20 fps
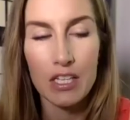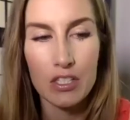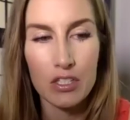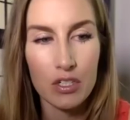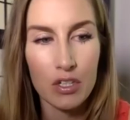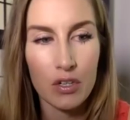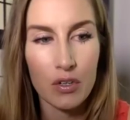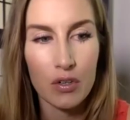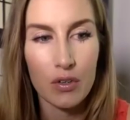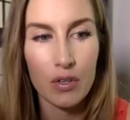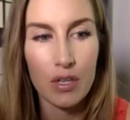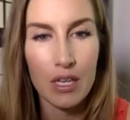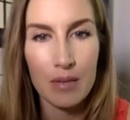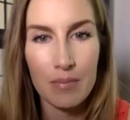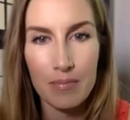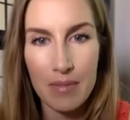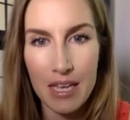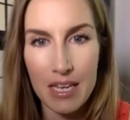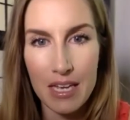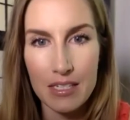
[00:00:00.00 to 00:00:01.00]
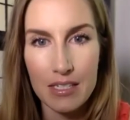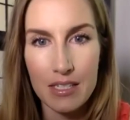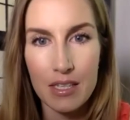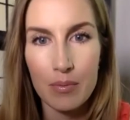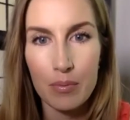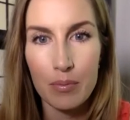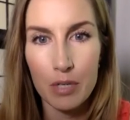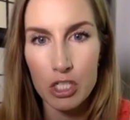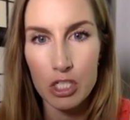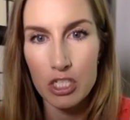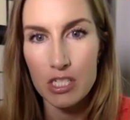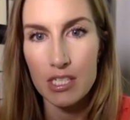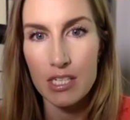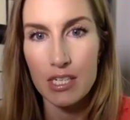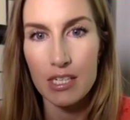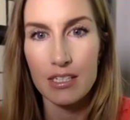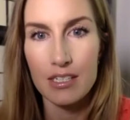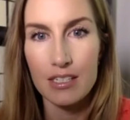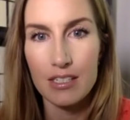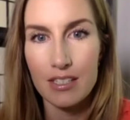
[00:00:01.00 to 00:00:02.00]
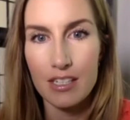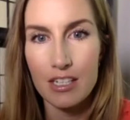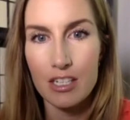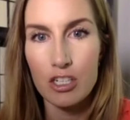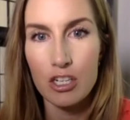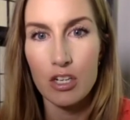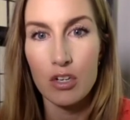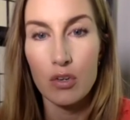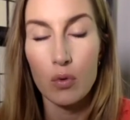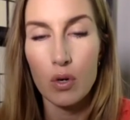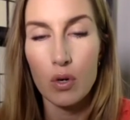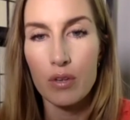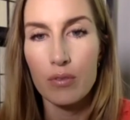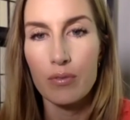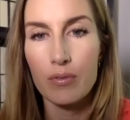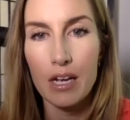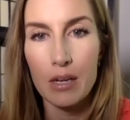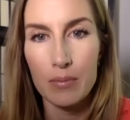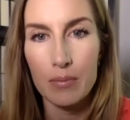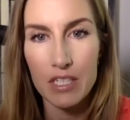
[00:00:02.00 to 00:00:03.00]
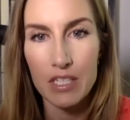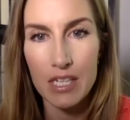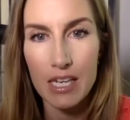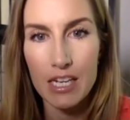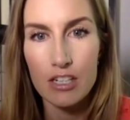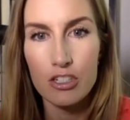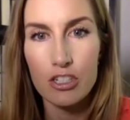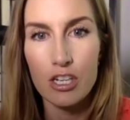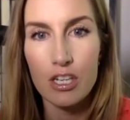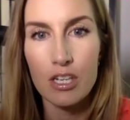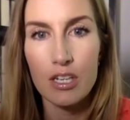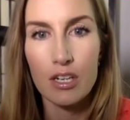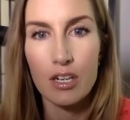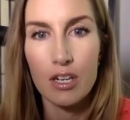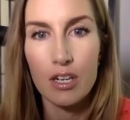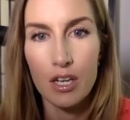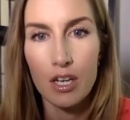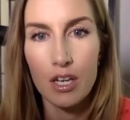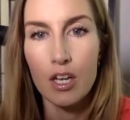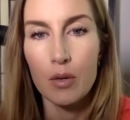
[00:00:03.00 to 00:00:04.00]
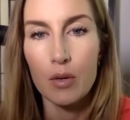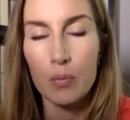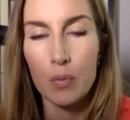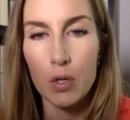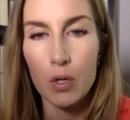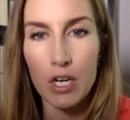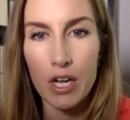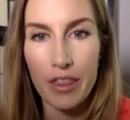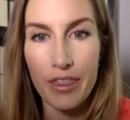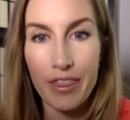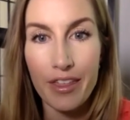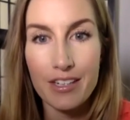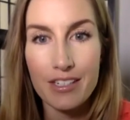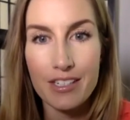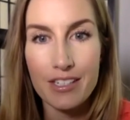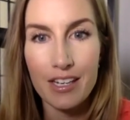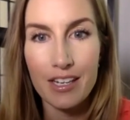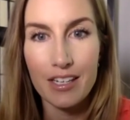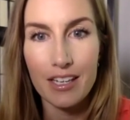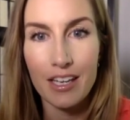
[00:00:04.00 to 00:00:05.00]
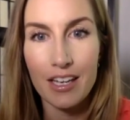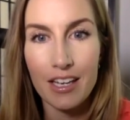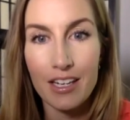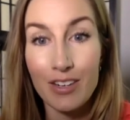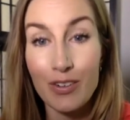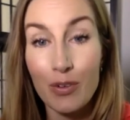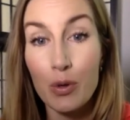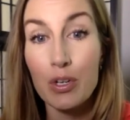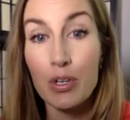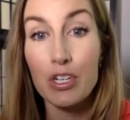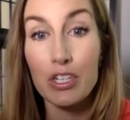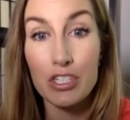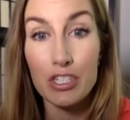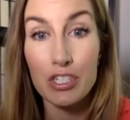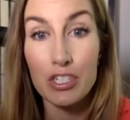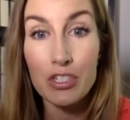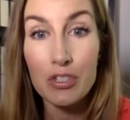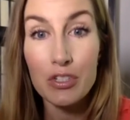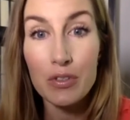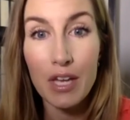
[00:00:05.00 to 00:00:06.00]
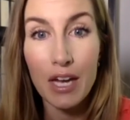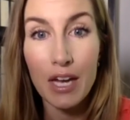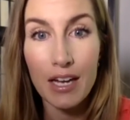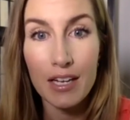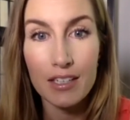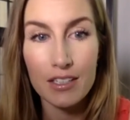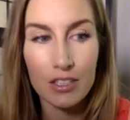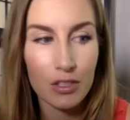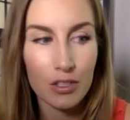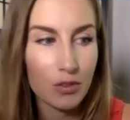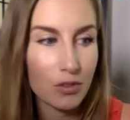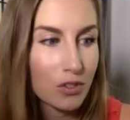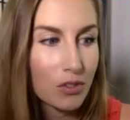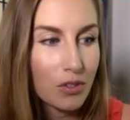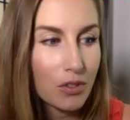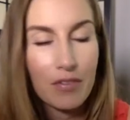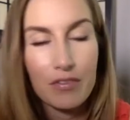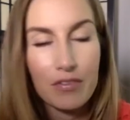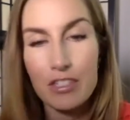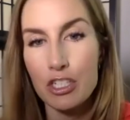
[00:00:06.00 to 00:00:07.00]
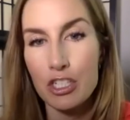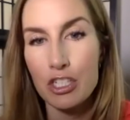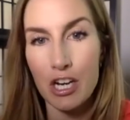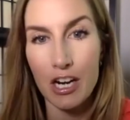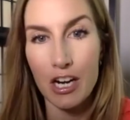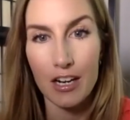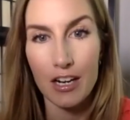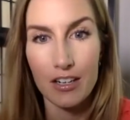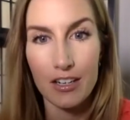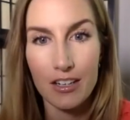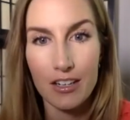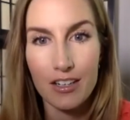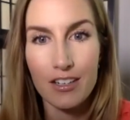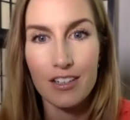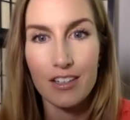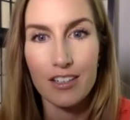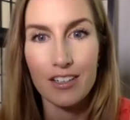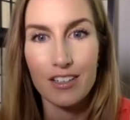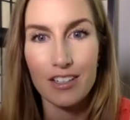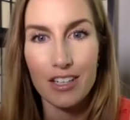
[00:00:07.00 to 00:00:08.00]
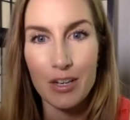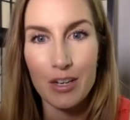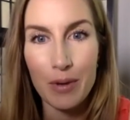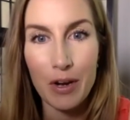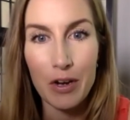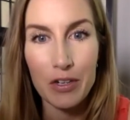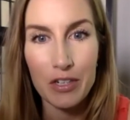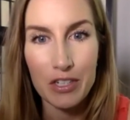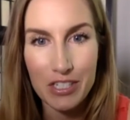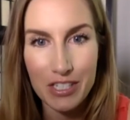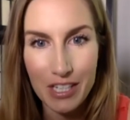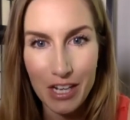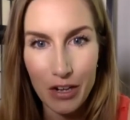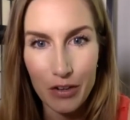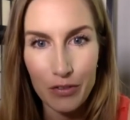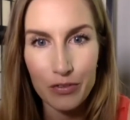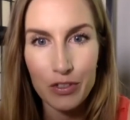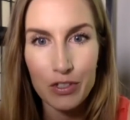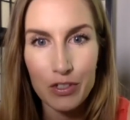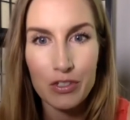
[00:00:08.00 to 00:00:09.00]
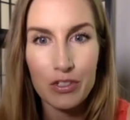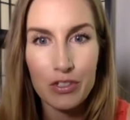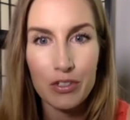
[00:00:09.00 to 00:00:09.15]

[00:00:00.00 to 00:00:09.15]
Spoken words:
so it makes the purchasing decision or the recommendation more authentic. And in order to do that, you do have to share about yourself. You do